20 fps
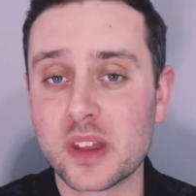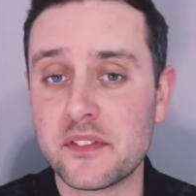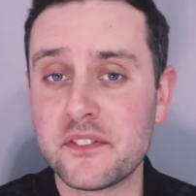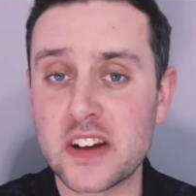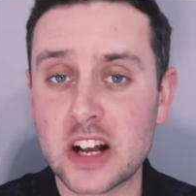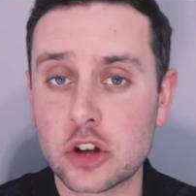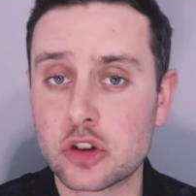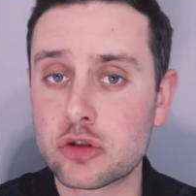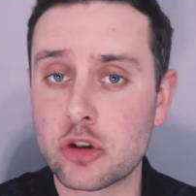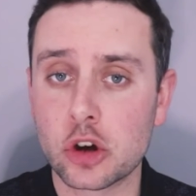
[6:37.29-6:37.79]

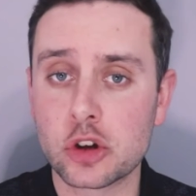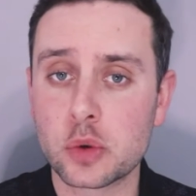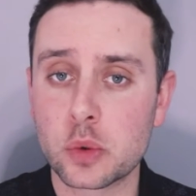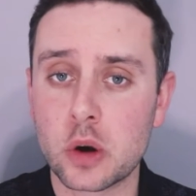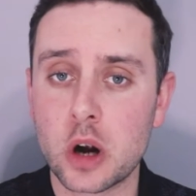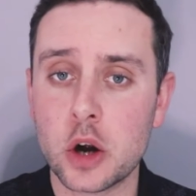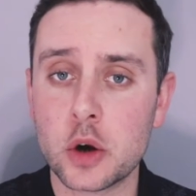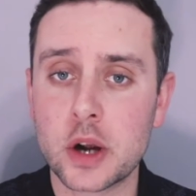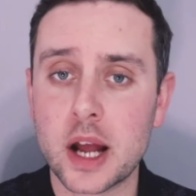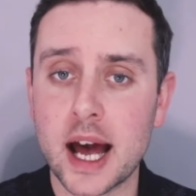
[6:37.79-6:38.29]
Fingers crossed
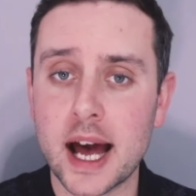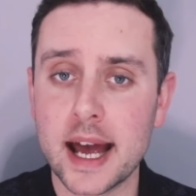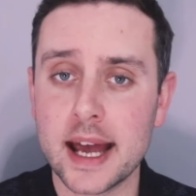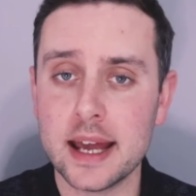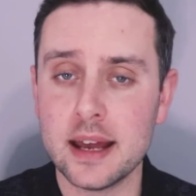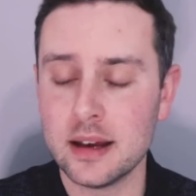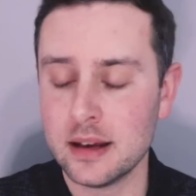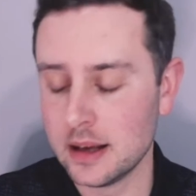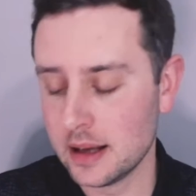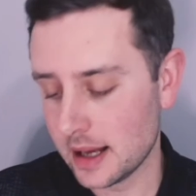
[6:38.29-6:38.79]
we're
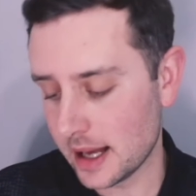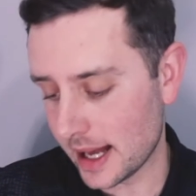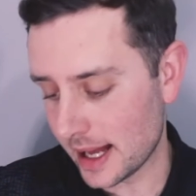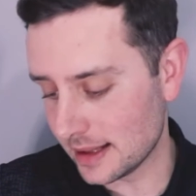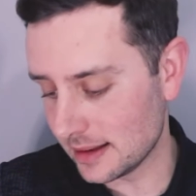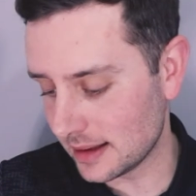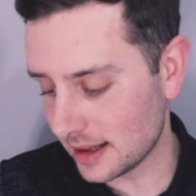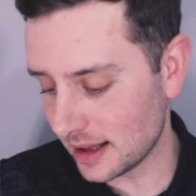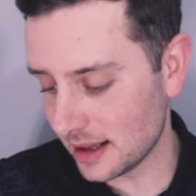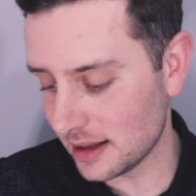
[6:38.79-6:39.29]
okay.
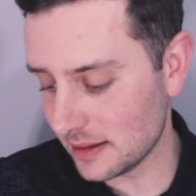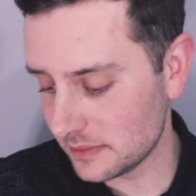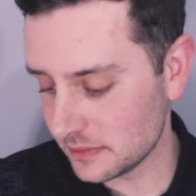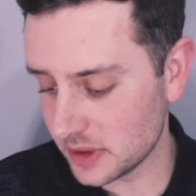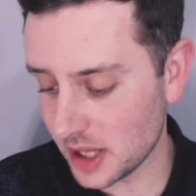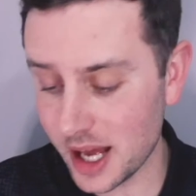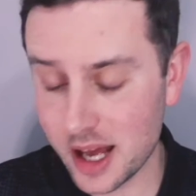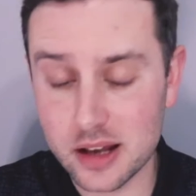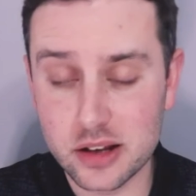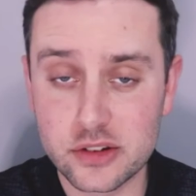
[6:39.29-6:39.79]
And
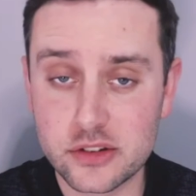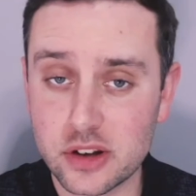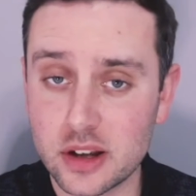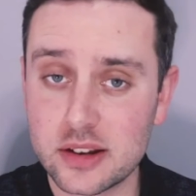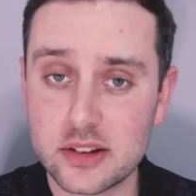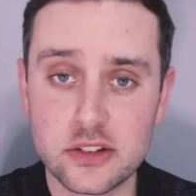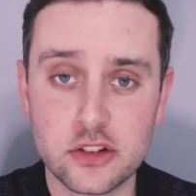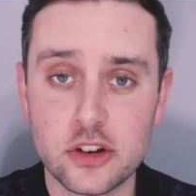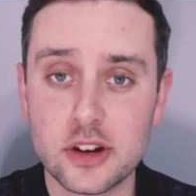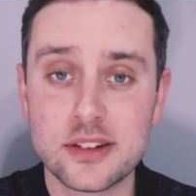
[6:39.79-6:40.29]
yeah,
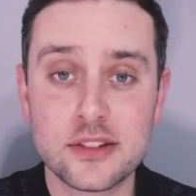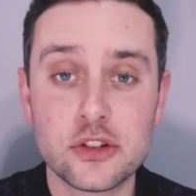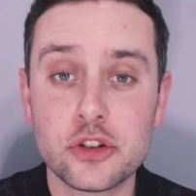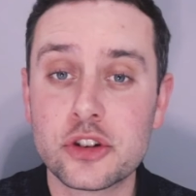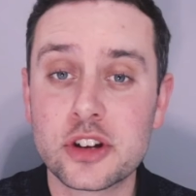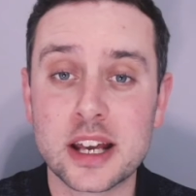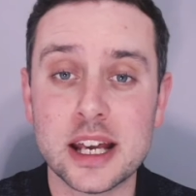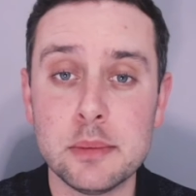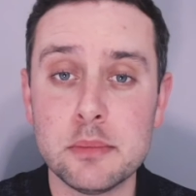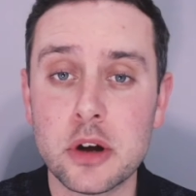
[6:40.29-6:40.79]

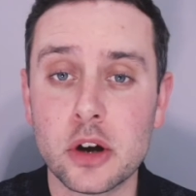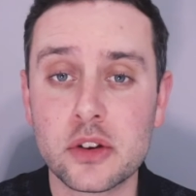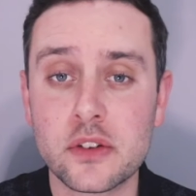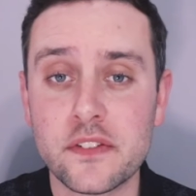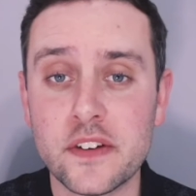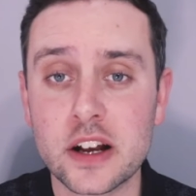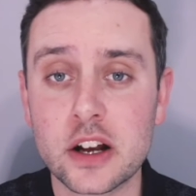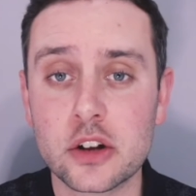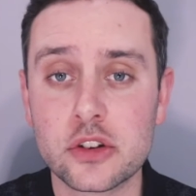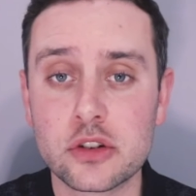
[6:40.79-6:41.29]
just keep those
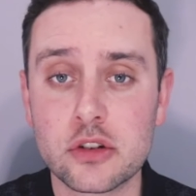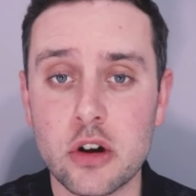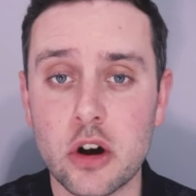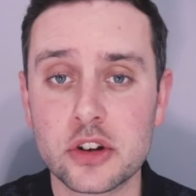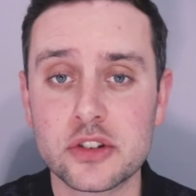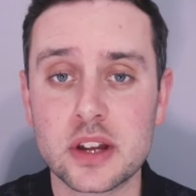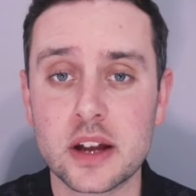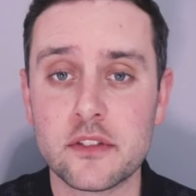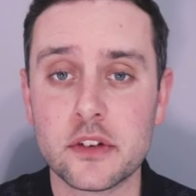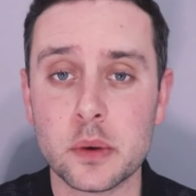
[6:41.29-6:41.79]
fingers
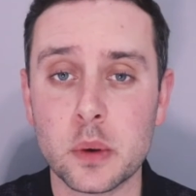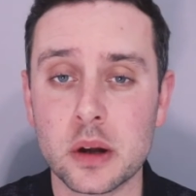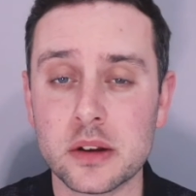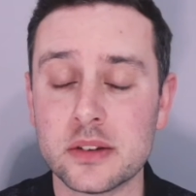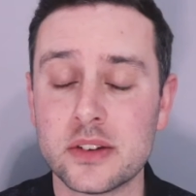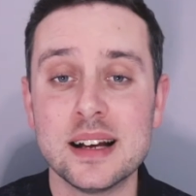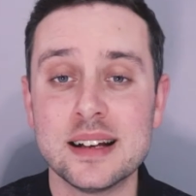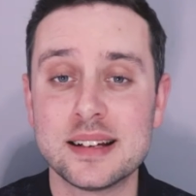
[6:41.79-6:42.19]
crossed, everyone.